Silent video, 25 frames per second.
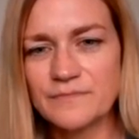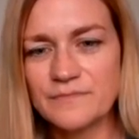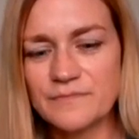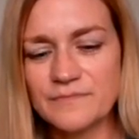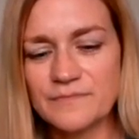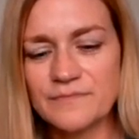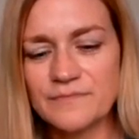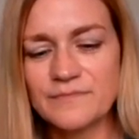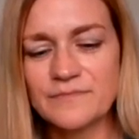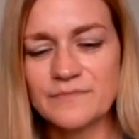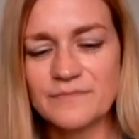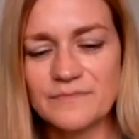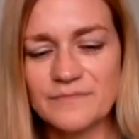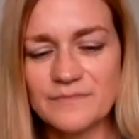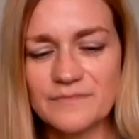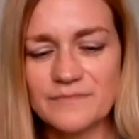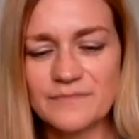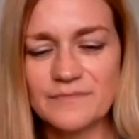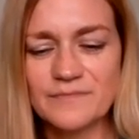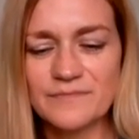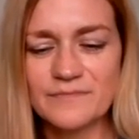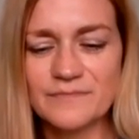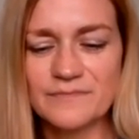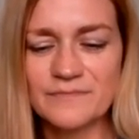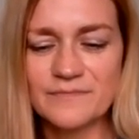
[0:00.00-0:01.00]

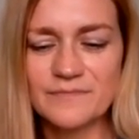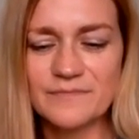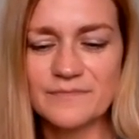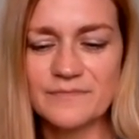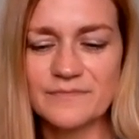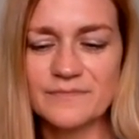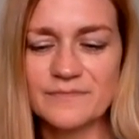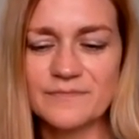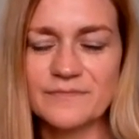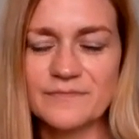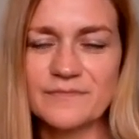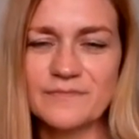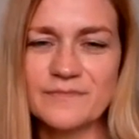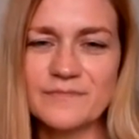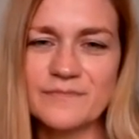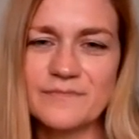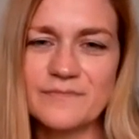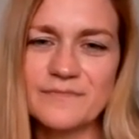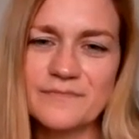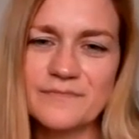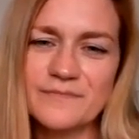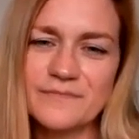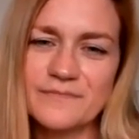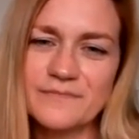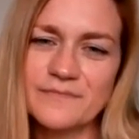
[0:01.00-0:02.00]

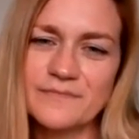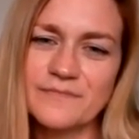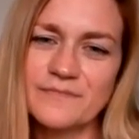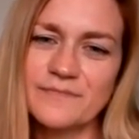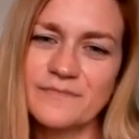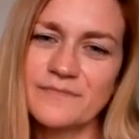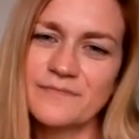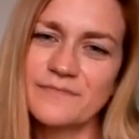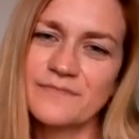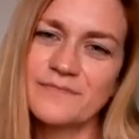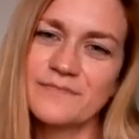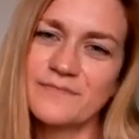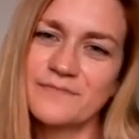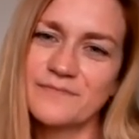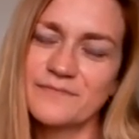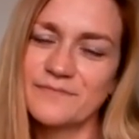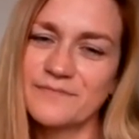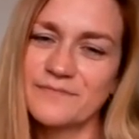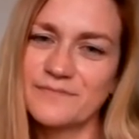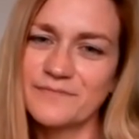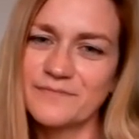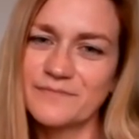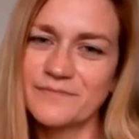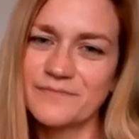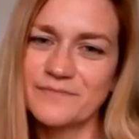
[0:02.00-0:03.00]

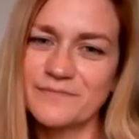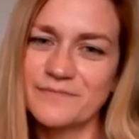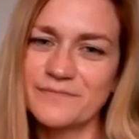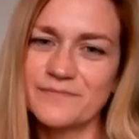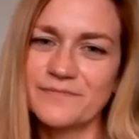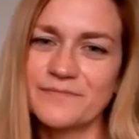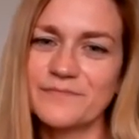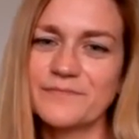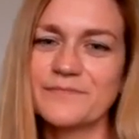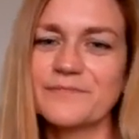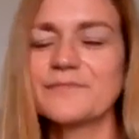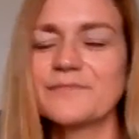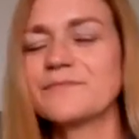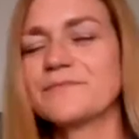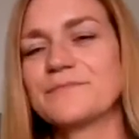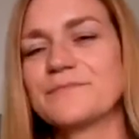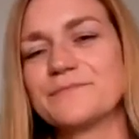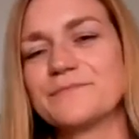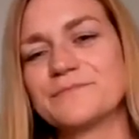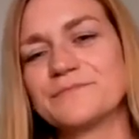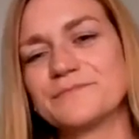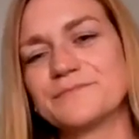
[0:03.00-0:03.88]
[no speech]